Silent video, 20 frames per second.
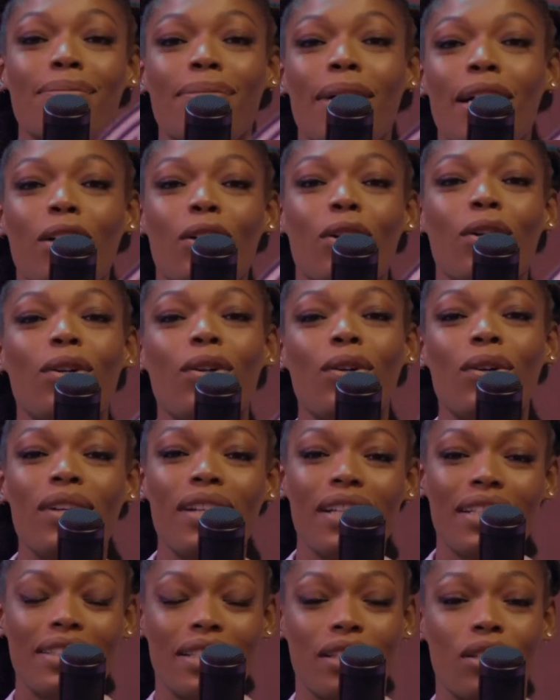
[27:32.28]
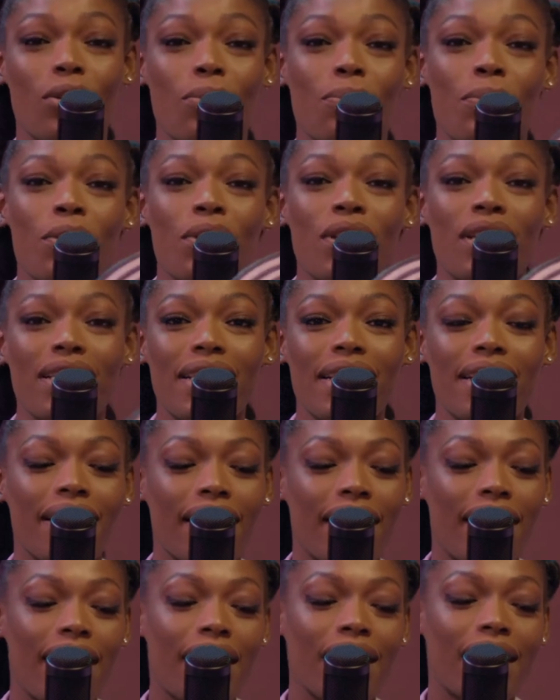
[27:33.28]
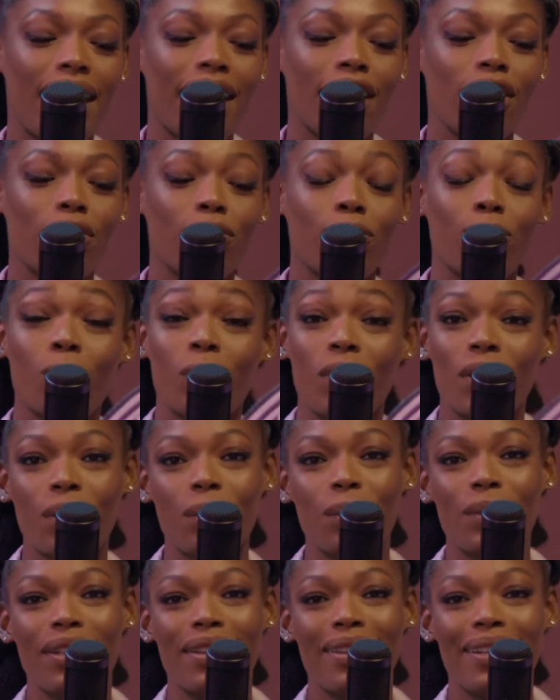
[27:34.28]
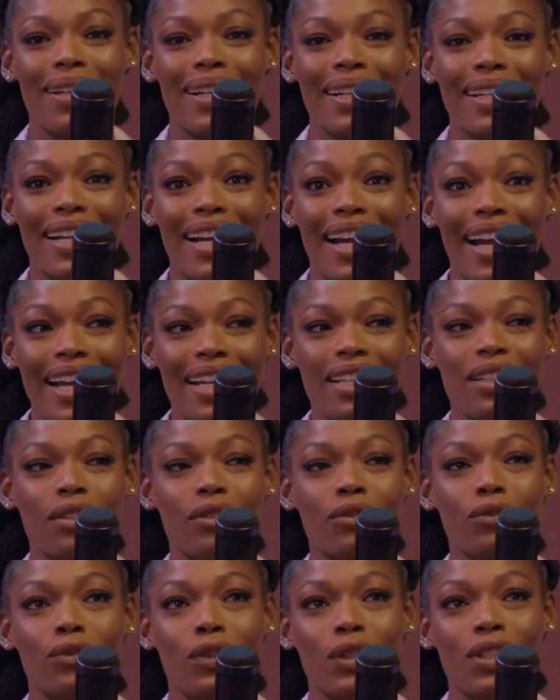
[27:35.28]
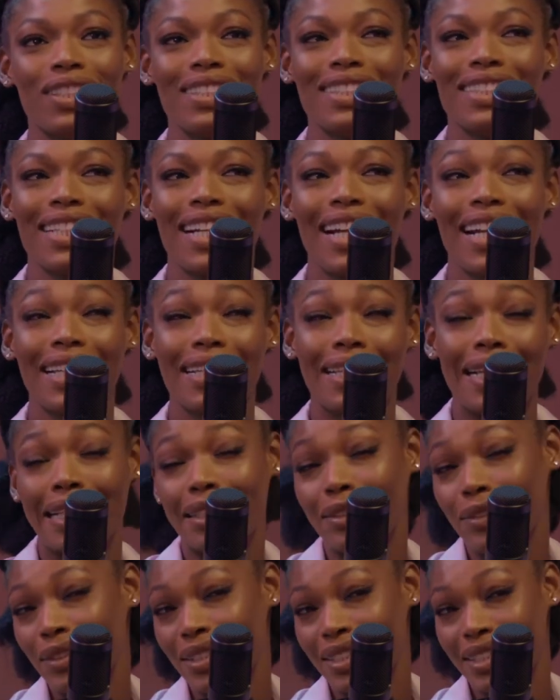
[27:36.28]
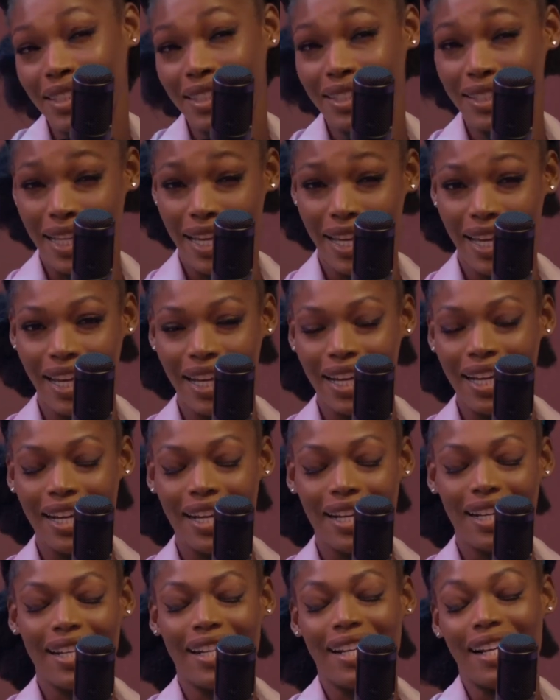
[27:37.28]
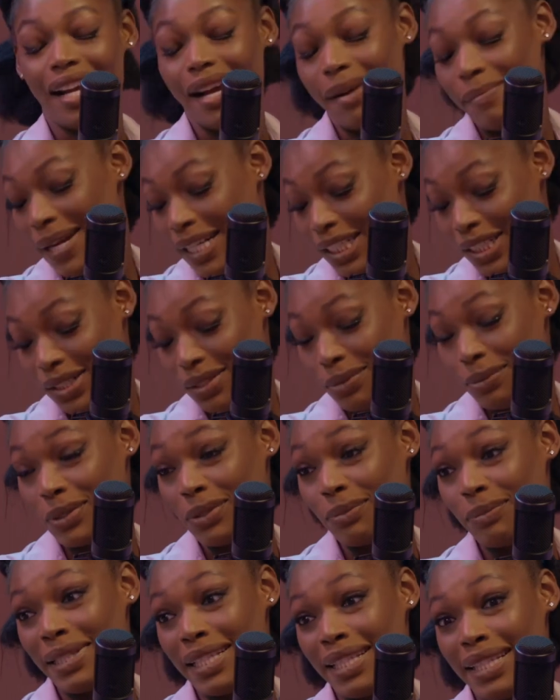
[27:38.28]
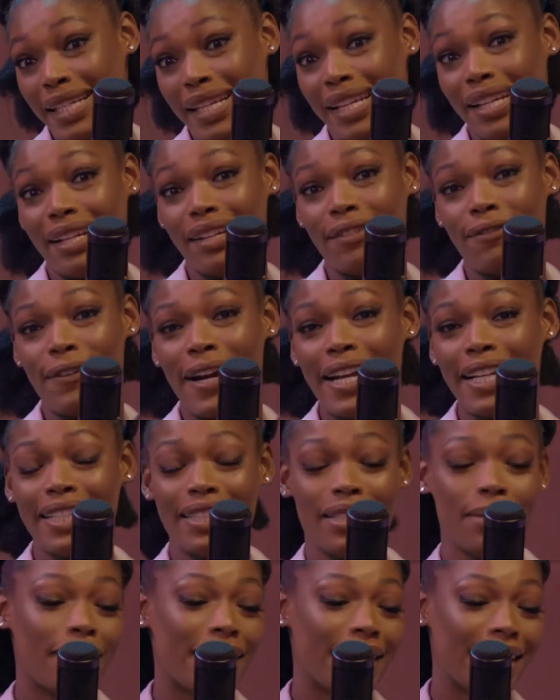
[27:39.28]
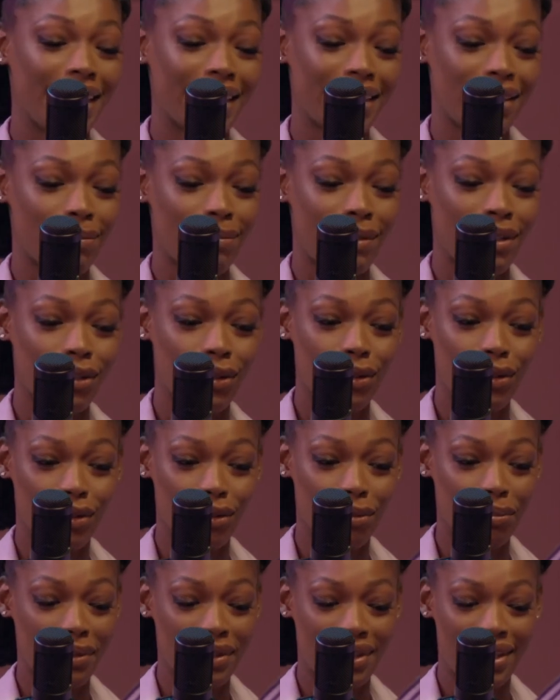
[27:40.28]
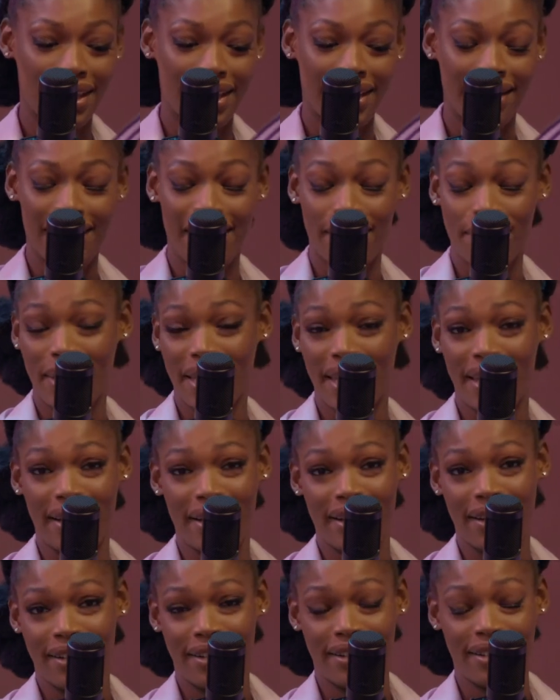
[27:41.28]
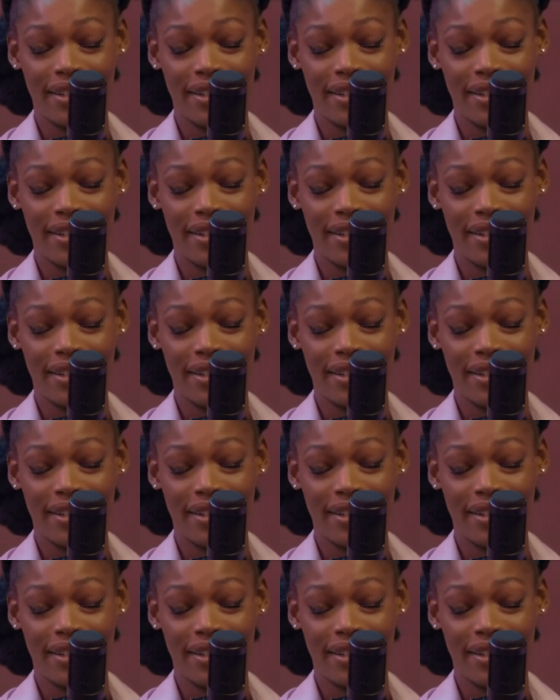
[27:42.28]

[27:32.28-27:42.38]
Makoko is a community that I kind of work with and I kind of volunteer, I guess you can say. I'm actually supposed to be there. Fridays are my days in Makoko, but then I'm here.